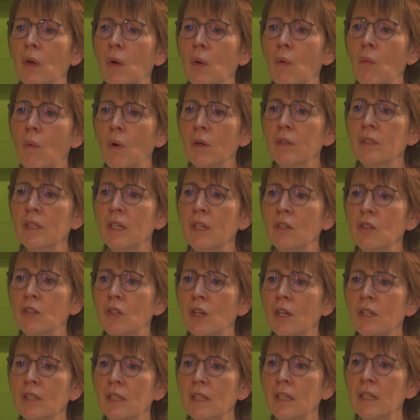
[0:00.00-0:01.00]
wanting
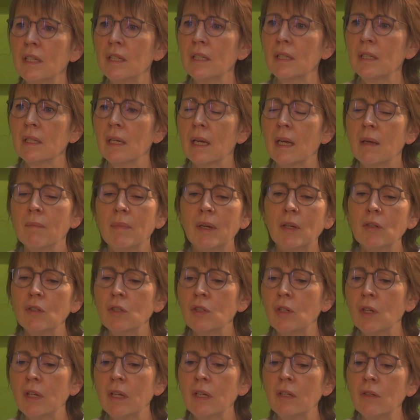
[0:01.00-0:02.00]
justice
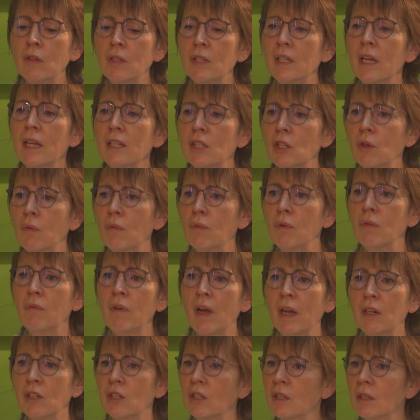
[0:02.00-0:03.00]
because in the sense of
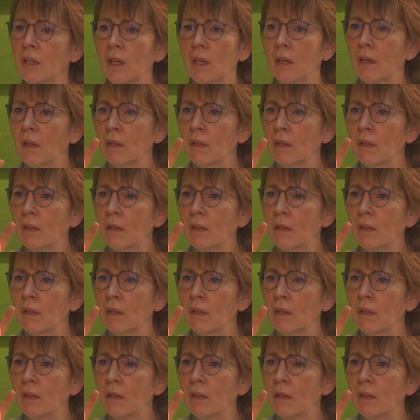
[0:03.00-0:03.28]
revenge.